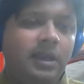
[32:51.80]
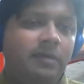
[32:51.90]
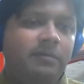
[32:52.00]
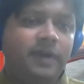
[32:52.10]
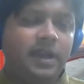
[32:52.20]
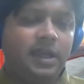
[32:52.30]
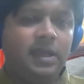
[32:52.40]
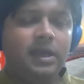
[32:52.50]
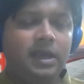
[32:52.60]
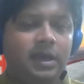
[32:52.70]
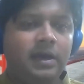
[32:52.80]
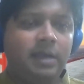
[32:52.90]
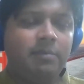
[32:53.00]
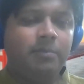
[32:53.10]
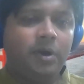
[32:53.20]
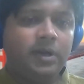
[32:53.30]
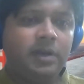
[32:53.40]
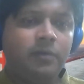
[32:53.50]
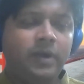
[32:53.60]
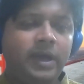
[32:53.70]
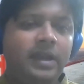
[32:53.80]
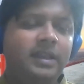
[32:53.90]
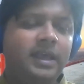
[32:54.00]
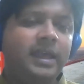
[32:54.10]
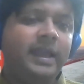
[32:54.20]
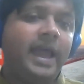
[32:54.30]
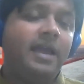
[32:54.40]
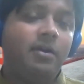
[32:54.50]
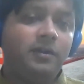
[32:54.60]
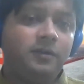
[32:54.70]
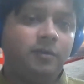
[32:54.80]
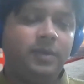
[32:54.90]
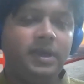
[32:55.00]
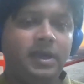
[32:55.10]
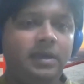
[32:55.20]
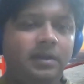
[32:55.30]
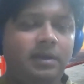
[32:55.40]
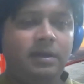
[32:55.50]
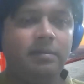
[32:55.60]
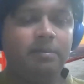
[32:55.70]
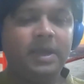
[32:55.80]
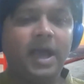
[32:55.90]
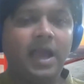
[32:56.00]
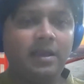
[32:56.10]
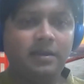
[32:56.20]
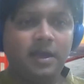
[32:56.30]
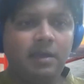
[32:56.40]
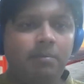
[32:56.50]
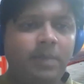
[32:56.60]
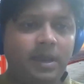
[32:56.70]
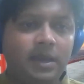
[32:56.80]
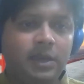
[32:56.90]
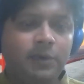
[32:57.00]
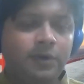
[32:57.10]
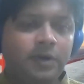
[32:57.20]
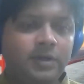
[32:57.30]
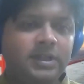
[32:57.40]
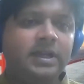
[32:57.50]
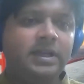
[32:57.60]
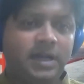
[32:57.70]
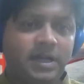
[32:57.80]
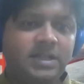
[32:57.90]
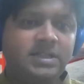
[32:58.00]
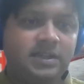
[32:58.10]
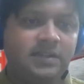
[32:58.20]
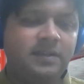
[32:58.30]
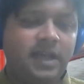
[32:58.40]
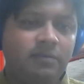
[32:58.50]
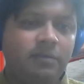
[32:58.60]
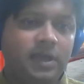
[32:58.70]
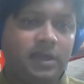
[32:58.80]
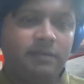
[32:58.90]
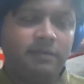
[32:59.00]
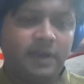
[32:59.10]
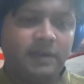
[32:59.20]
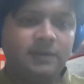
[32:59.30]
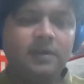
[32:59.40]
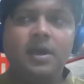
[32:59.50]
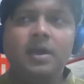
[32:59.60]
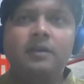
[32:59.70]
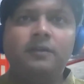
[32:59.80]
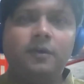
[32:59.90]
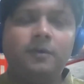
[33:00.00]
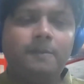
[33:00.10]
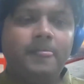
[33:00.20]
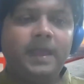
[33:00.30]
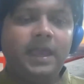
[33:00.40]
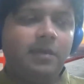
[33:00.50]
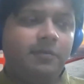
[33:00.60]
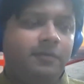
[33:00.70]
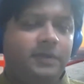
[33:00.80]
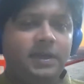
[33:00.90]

very important way, and they can also be behind many neurological conditions that we face. So if